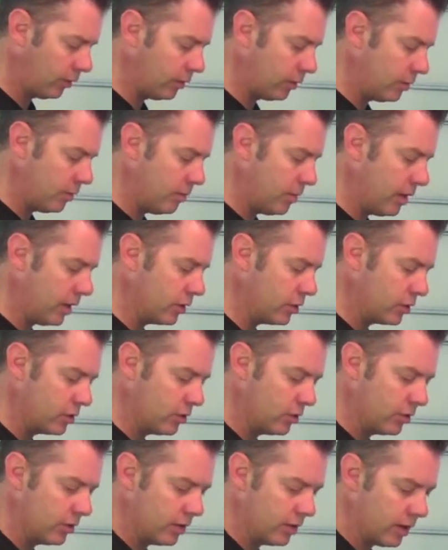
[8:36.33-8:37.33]
to make
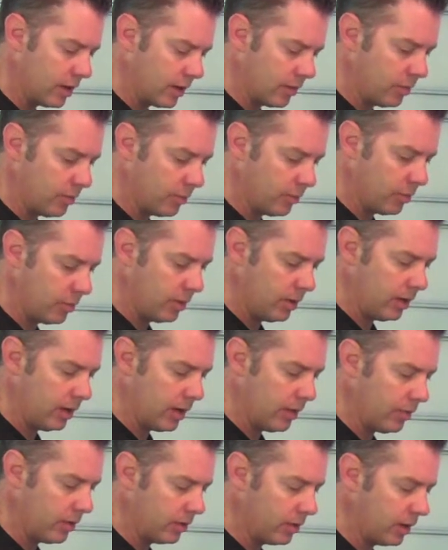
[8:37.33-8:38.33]
sure that I'm putting
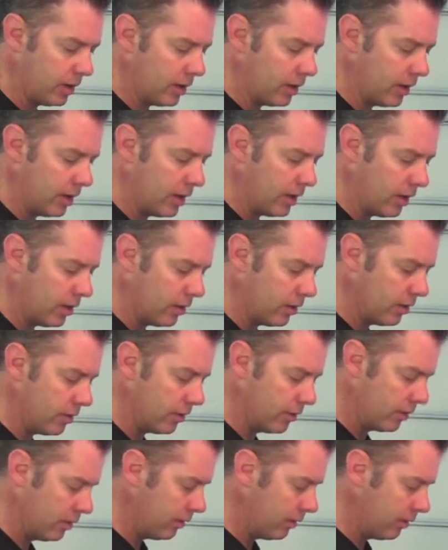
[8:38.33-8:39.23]
everything together,